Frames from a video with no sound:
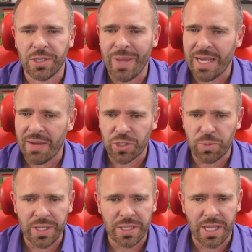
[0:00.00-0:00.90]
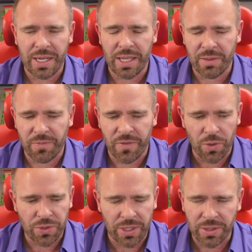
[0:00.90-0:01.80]
You may never speak to any of the
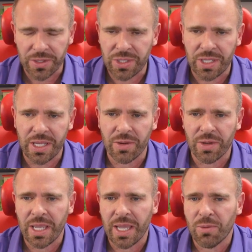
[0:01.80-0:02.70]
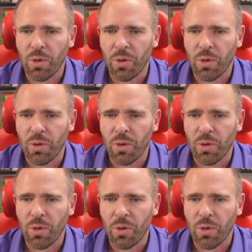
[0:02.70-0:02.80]
folks that are listening here again.